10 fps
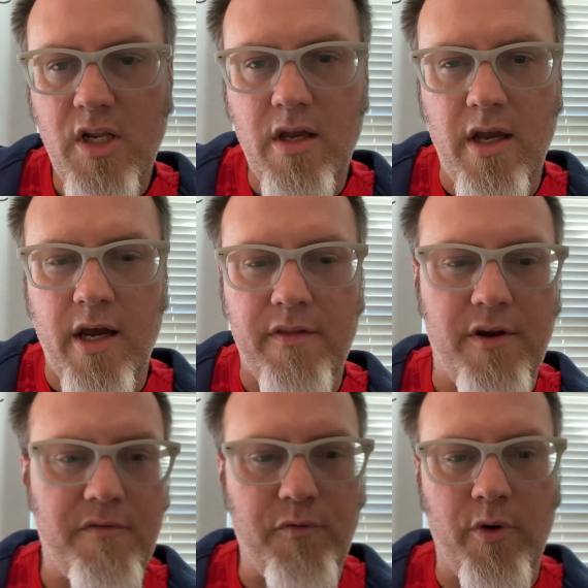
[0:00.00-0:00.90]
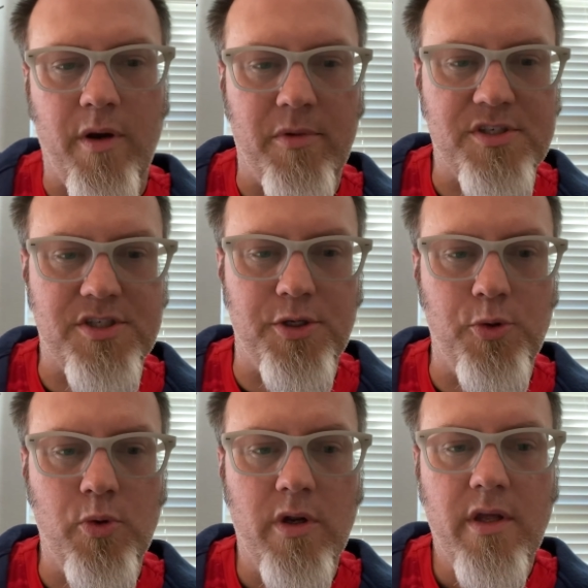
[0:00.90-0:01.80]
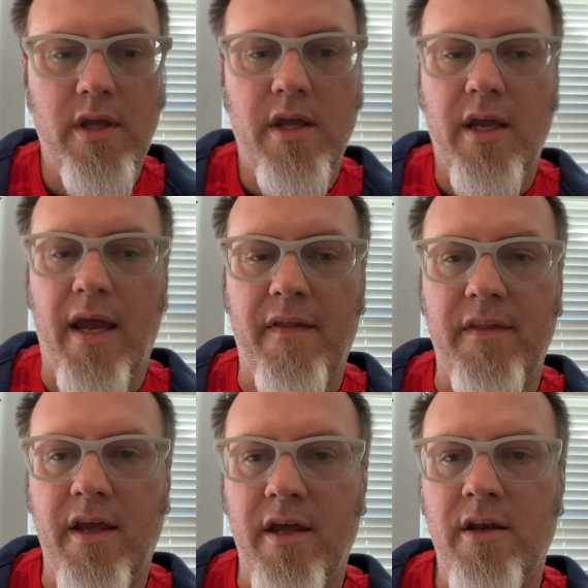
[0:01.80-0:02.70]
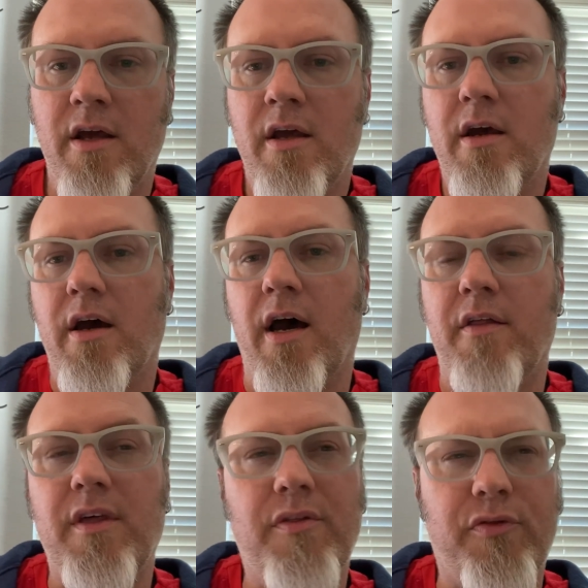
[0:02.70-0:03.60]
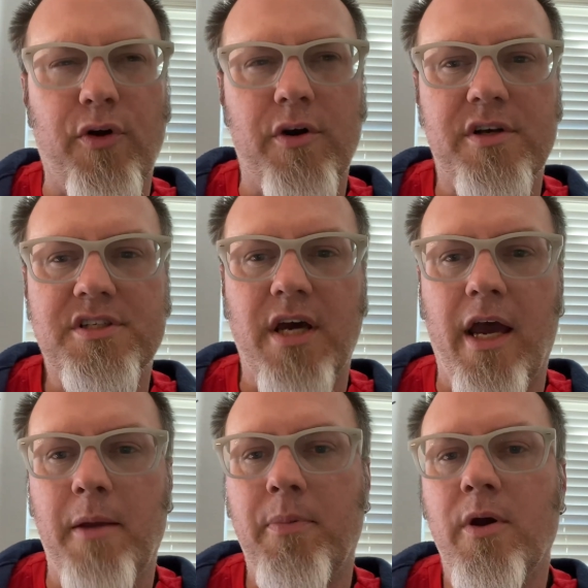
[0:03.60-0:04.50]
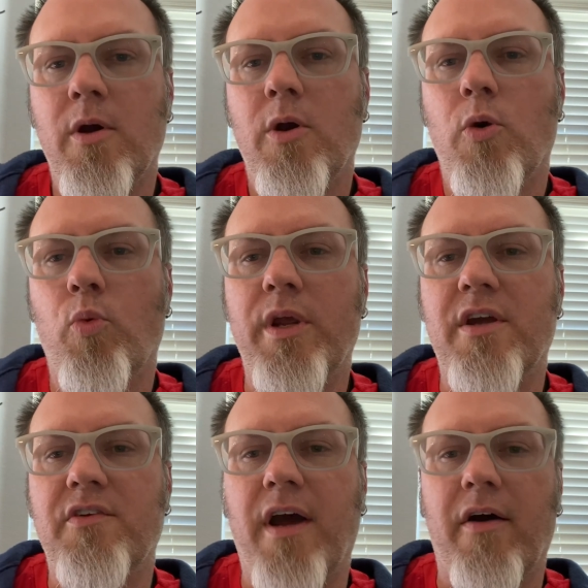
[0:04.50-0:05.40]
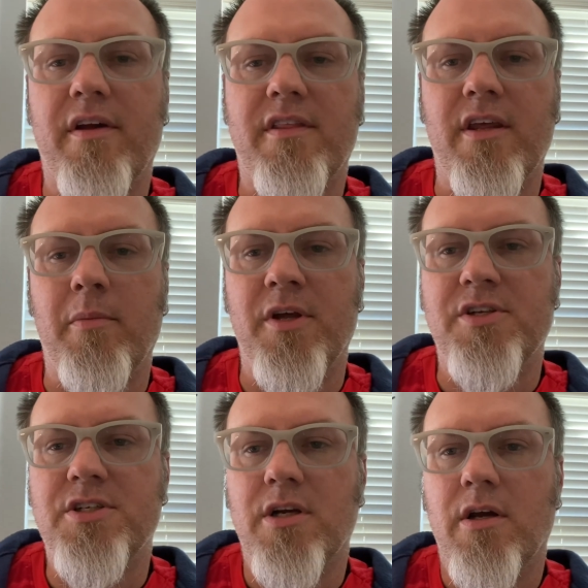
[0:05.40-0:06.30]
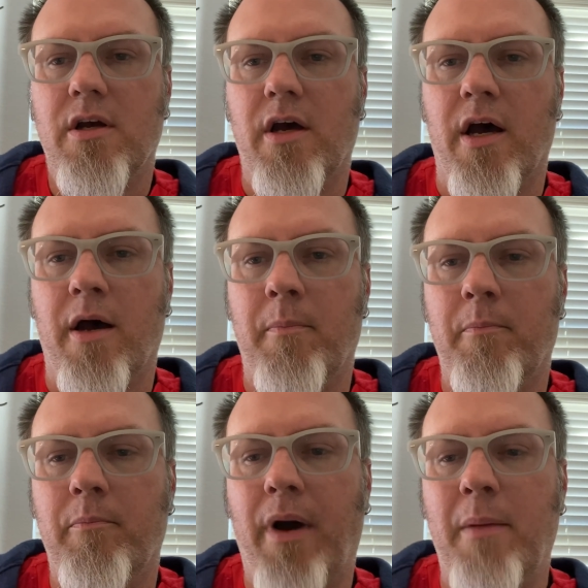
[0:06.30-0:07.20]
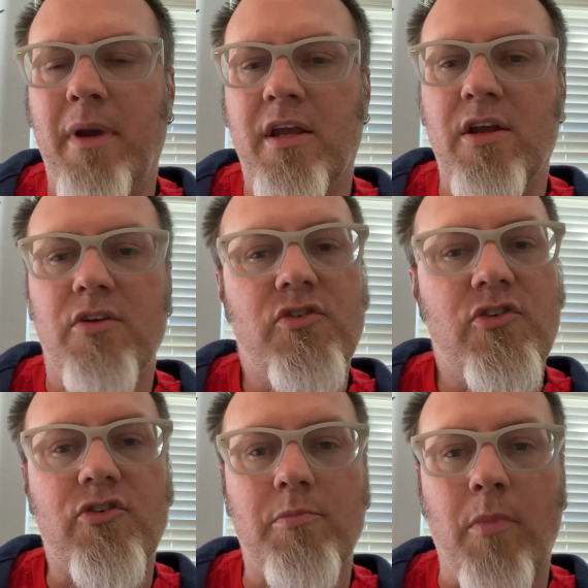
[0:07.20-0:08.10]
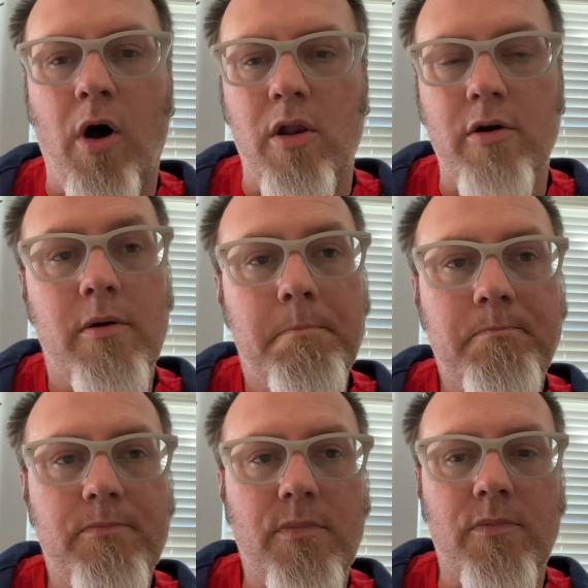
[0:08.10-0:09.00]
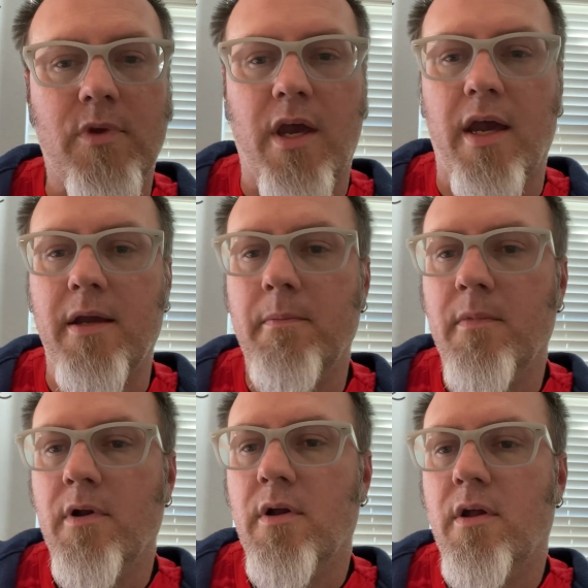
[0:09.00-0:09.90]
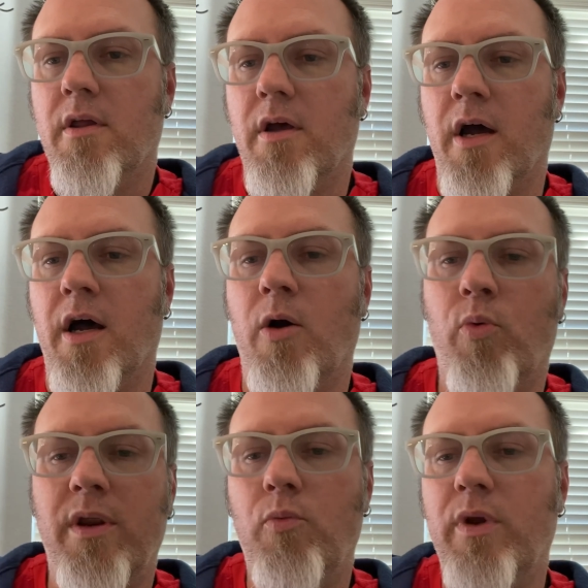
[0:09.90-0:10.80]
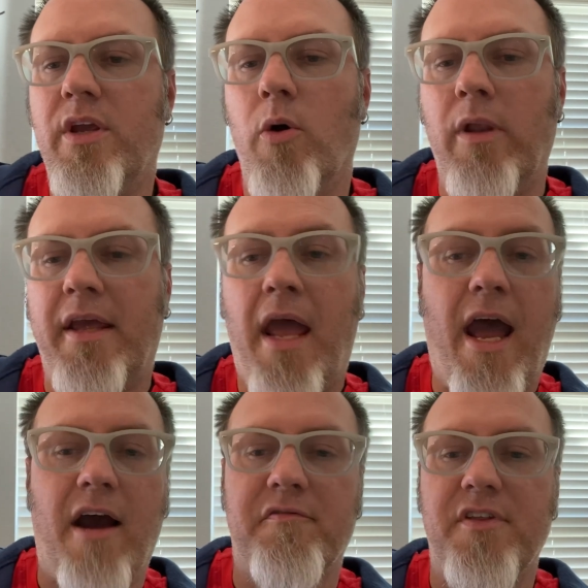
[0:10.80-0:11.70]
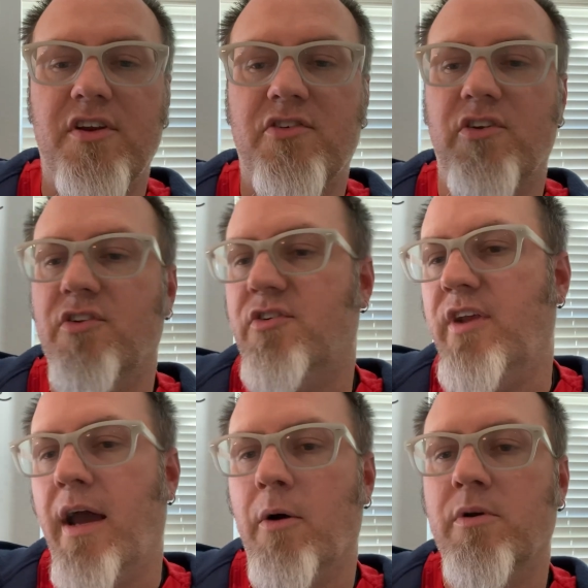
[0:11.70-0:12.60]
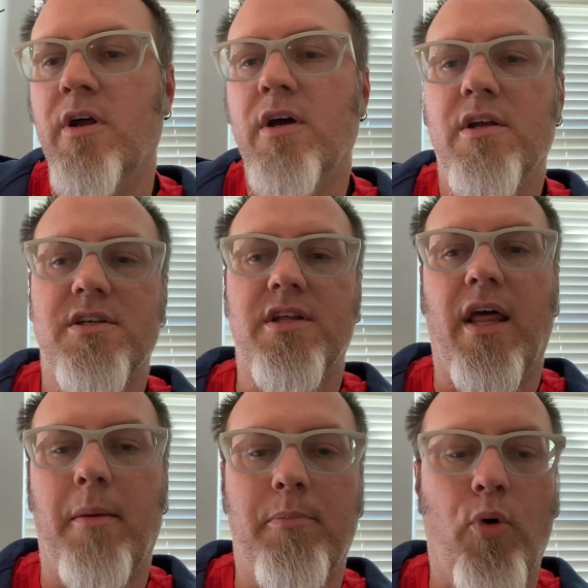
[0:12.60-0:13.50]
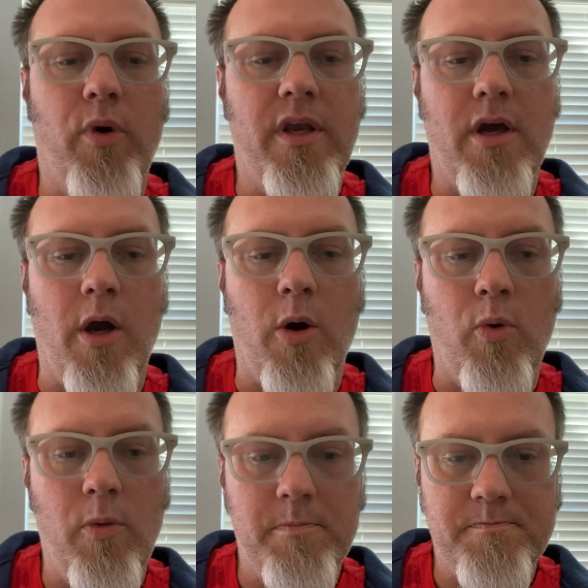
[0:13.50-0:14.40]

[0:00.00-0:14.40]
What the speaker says: therefore number two. And then the third type, we can dilate the image by making it smaller, okay? We go like half the distance down to that point O.